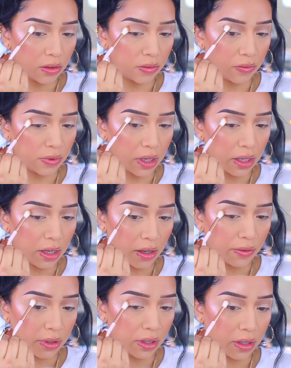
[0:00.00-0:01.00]
right
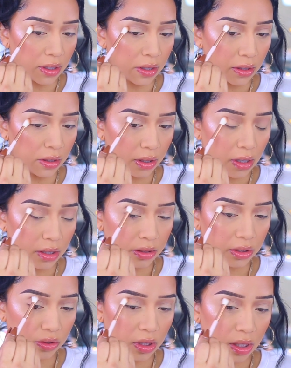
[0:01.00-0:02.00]
out here,
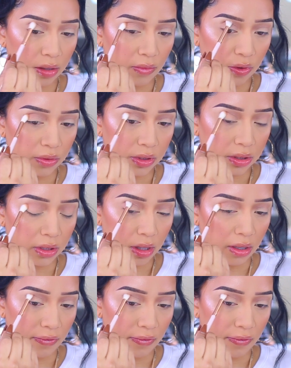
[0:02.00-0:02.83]
concentrating most